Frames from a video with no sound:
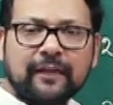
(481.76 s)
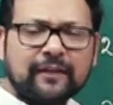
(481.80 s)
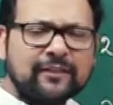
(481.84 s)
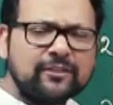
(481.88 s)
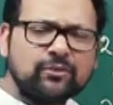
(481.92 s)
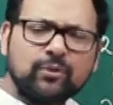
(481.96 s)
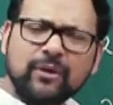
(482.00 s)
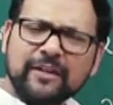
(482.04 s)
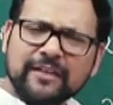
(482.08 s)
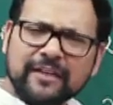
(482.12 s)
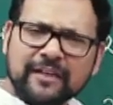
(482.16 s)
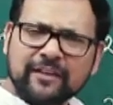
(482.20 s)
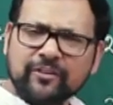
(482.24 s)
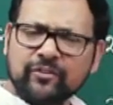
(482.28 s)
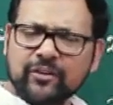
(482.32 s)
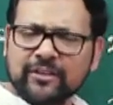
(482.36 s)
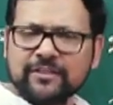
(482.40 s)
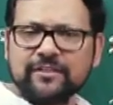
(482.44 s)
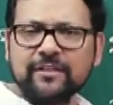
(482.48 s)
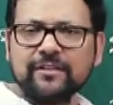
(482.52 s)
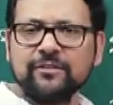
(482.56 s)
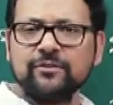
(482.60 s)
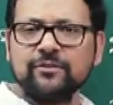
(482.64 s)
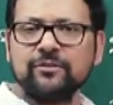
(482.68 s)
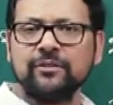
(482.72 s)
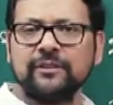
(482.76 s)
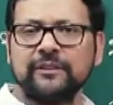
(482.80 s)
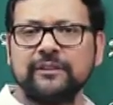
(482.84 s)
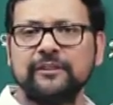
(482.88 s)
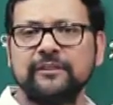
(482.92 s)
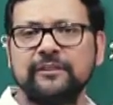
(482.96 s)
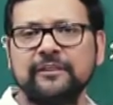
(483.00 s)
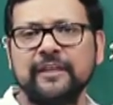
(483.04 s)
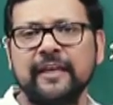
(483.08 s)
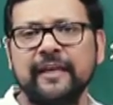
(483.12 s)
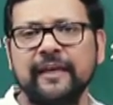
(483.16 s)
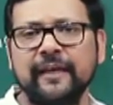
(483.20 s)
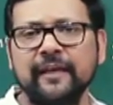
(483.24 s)
It's quite interesting to
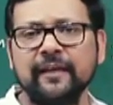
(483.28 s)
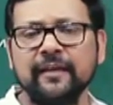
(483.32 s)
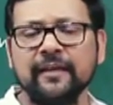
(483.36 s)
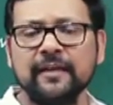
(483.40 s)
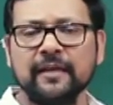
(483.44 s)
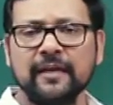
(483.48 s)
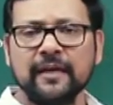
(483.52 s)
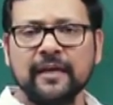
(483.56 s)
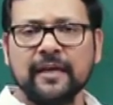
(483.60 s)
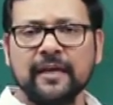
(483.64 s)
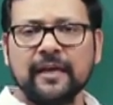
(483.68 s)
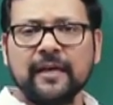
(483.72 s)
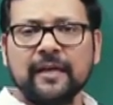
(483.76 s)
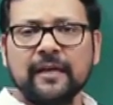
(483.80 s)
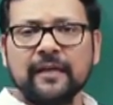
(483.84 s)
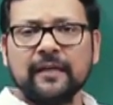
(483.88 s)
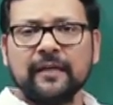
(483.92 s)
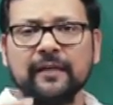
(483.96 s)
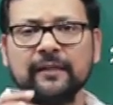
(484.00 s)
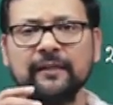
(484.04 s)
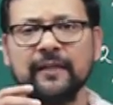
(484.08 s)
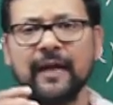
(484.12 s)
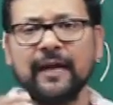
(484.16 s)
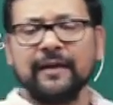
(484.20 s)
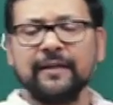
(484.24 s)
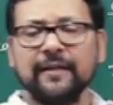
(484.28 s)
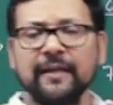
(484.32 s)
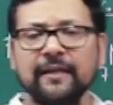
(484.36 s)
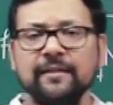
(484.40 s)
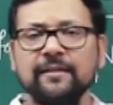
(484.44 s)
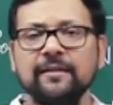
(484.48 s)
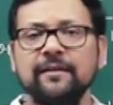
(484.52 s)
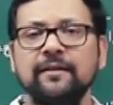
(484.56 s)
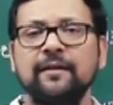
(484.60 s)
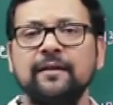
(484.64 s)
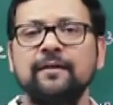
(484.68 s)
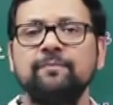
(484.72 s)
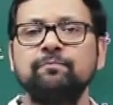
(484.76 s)
say that
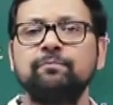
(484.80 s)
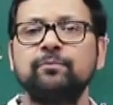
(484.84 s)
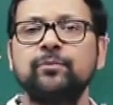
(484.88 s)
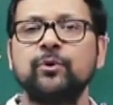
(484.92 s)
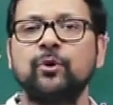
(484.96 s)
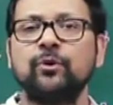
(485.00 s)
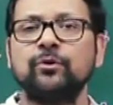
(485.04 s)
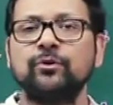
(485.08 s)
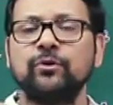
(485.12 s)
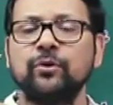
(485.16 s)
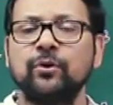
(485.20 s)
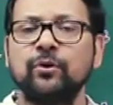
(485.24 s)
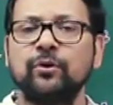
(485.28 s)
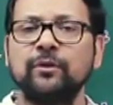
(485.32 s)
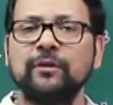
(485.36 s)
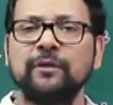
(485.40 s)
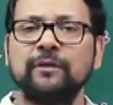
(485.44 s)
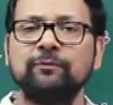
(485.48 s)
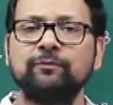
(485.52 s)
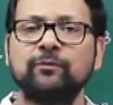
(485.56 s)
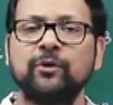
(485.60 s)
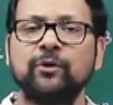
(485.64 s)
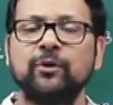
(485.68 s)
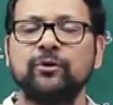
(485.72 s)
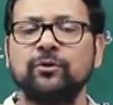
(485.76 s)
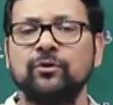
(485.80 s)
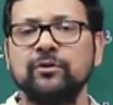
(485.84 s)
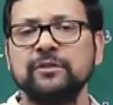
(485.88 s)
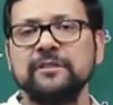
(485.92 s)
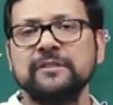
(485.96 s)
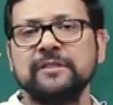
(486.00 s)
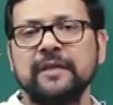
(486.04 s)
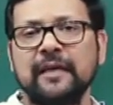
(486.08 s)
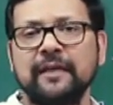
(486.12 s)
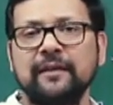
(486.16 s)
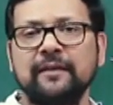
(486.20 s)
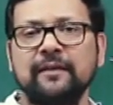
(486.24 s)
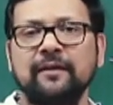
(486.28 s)
in a proton
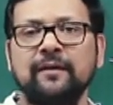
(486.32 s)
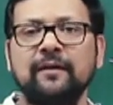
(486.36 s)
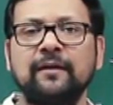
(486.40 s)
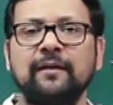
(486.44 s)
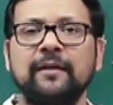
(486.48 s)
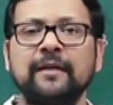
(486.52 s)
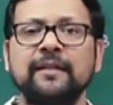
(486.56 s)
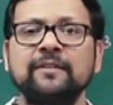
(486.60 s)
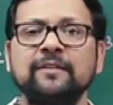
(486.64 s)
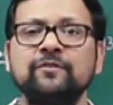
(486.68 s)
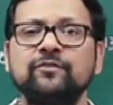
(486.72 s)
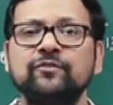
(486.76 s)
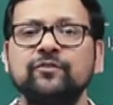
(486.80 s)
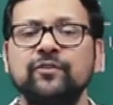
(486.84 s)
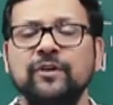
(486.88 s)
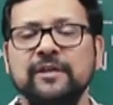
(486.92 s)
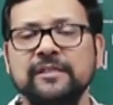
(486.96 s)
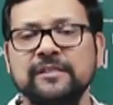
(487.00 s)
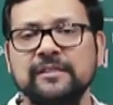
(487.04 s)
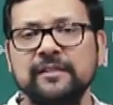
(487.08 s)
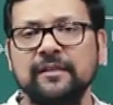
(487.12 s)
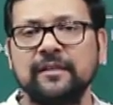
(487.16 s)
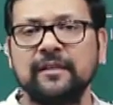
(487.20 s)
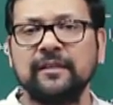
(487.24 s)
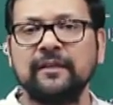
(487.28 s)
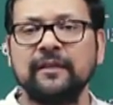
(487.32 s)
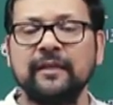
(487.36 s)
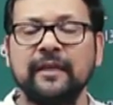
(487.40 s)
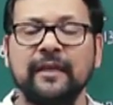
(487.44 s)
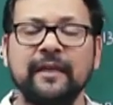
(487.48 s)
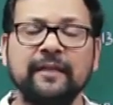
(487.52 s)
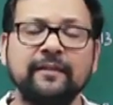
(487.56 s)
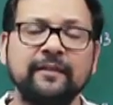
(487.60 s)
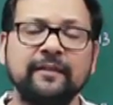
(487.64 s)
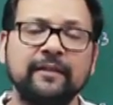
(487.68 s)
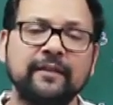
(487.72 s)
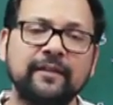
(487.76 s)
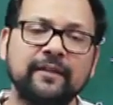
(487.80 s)
cycle, in fission,
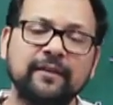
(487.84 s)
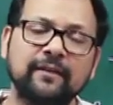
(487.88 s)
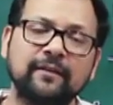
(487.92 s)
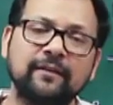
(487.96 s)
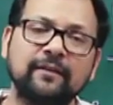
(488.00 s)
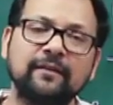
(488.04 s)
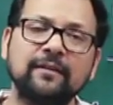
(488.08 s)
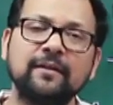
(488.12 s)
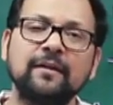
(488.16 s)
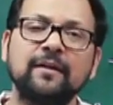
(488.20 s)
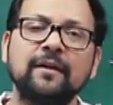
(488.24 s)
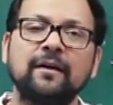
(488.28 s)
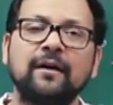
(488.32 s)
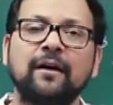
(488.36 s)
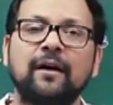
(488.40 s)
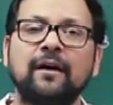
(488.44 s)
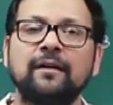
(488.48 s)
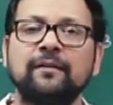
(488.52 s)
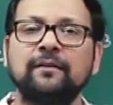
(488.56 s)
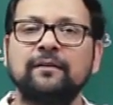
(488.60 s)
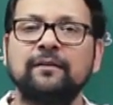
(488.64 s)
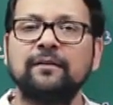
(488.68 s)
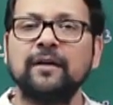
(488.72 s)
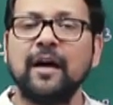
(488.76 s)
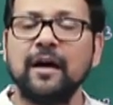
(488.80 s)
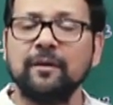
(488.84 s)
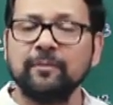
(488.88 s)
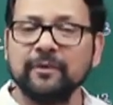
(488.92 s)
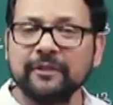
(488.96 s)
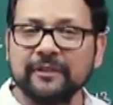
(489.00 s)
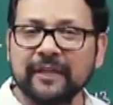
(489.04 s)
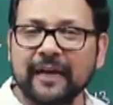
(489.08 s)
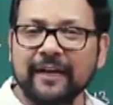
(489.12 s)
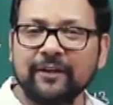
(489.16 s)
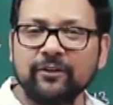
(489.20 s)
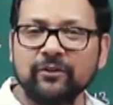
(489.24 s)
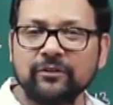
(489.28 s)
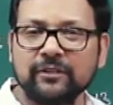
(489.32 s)
in here the carbon
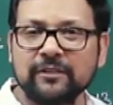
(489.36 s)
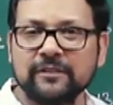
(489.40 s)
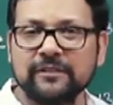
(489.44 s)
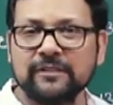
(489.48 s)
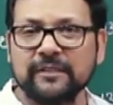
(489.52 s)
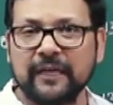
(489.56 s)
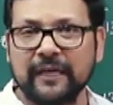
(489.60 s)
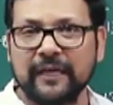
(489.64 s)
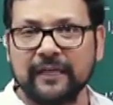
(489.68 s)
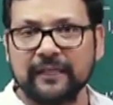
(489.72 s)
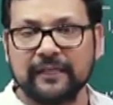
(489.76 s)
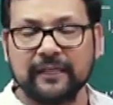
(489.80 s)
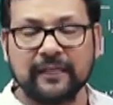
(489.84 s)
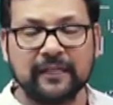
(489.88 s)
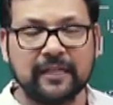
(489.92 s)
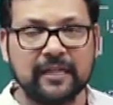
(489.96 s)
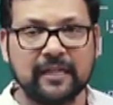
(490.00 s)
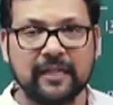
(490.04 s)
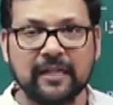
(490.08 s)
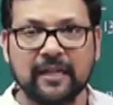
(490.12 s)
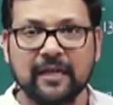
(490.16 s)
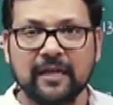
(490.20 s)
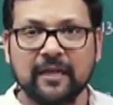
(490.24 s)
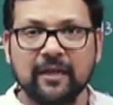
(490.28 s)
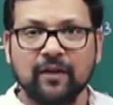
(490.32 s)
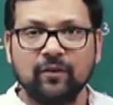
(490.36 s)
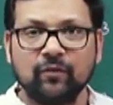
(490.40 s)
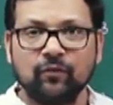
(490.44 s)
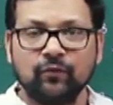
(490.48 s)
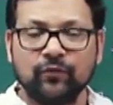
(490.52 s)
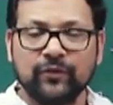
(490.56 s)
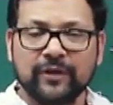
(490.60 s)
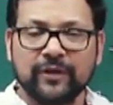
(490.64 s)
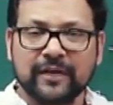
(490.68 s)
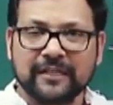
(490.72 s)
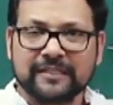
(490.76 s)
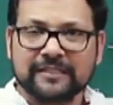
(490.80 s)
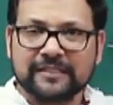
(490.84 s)
nitrogen cycle,
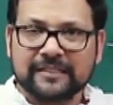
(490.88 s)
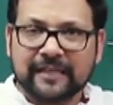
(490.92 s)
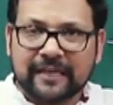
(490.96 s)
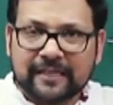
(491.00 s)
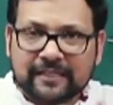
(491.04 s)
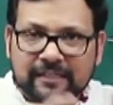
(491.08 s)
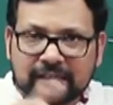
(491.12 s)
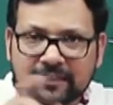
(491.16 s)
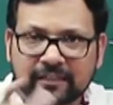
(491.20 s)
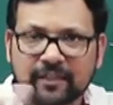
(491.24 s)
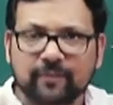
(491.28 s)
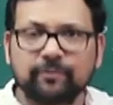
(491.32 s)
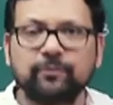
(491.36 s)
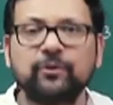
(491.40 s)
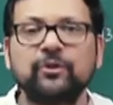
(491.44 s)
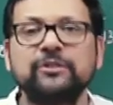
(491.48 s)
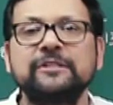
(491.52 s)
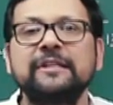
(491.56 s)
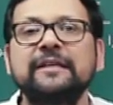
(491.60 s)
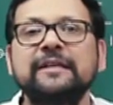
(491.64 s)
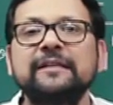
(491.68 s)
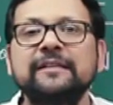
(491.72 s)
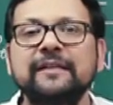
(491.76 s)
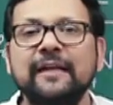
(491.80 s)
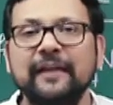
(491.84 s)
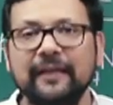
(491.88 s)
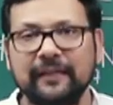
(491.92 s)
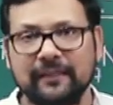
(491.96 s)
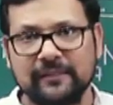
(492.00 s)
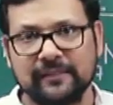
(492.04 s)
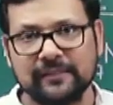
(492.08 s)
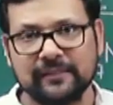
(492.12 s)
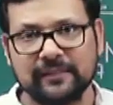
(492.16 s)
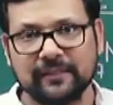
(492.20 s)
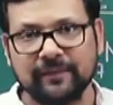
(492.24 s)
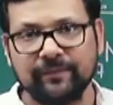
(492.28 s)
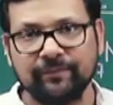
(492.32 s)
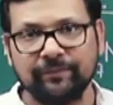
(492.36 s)
we are changing the
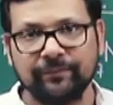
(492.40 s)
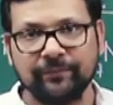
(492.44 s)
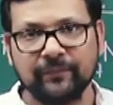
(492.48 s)
projectiles,